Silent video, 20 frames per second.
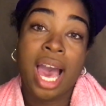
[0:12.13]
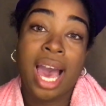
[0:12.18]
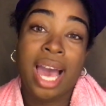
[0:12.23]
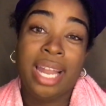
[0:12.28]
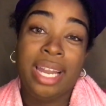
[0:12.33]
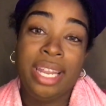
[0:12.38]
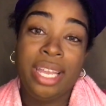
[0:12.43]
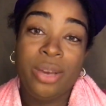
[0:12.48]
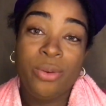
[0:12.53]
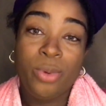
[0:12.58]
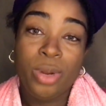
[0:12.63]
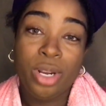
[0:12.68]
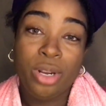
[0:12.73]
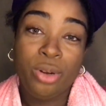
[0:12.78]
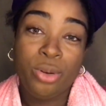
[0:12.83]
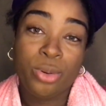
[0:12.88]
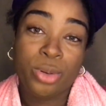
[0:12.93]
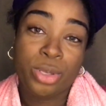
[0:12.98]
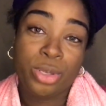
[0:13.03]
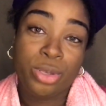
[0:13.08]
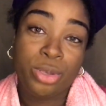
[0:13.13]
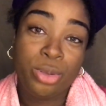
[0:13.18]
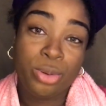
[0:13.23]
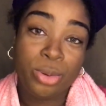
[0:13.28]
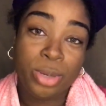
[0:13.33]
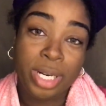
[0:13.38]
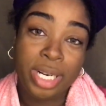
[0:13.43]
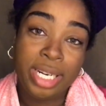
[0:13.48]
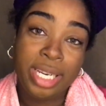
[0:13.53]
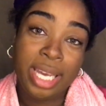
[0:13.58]
I did want to do a
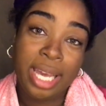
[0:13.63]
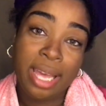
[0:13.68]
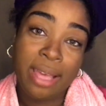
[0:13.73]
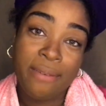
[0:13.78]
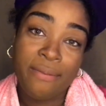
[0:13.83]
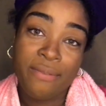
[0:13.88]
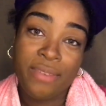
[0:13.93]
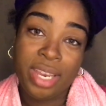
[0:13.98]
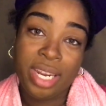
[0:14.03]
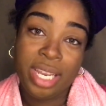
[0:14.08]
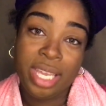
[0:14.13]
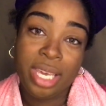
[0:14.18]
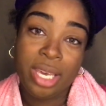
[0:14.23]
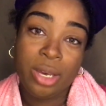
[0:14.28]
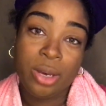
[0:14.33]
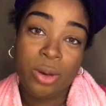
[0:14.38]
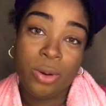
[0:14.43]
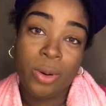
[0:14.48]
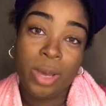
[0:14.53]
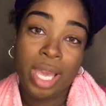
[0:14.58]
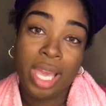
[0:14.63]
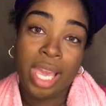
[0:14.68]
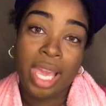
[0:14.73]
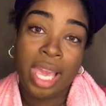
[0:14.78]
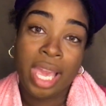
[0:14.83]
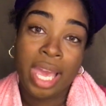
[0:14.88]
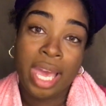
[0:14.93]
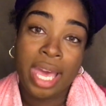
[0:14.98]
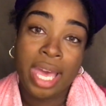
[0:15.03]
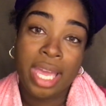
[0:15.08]
story time video
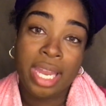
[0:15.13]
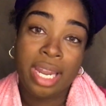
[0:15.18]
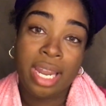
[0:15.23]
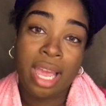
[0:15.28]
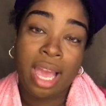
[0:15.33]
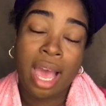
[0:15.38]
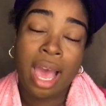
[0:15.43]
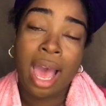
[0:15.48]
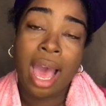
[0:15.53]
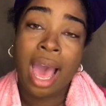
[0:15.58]
and